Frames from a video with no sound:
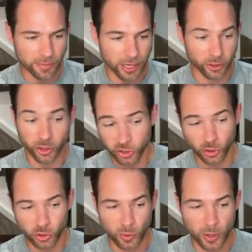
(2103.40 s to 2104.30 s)
Uh, you can also go to
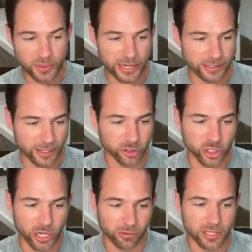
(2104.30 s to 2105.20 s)
his website,
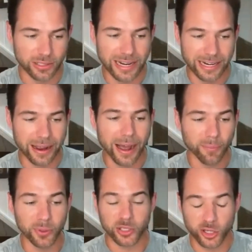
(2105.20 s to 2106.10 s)
drjohnrusin.com.
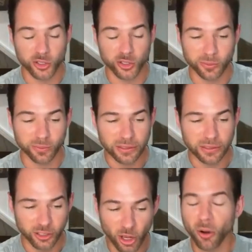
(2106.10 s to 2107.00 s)
But seriously,
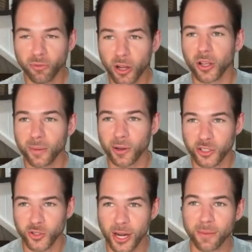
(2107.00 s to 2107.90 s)
go follow him on
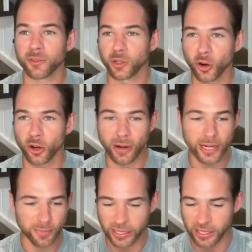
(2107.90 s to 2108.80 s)
Instagram if you don't already,
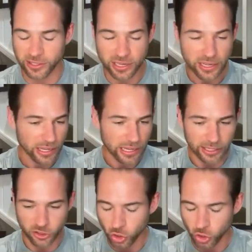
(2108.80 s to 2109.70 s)
because uh,
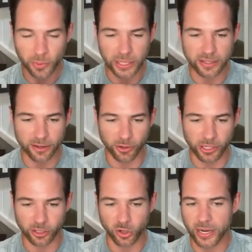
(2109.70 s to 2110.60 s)
so many different
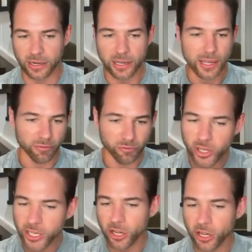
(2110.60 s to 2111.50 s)
great
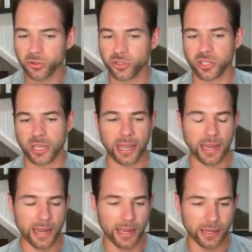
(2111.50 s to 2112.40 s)
videos
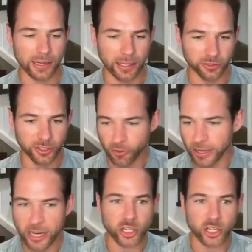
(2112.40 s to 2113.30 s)
and uh, different
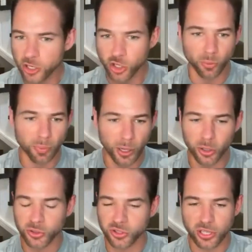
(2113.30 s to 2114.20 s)
educational
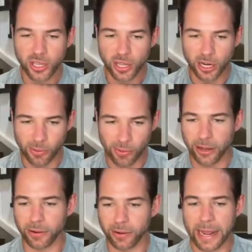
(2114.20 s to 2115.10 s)
posts
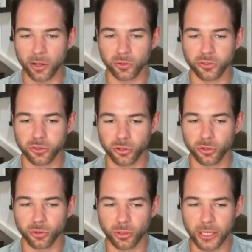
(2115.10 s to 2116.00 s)
around how
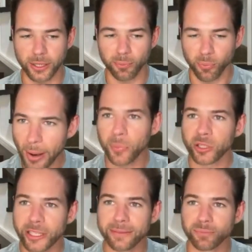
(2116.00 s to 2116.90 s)
to uh, properly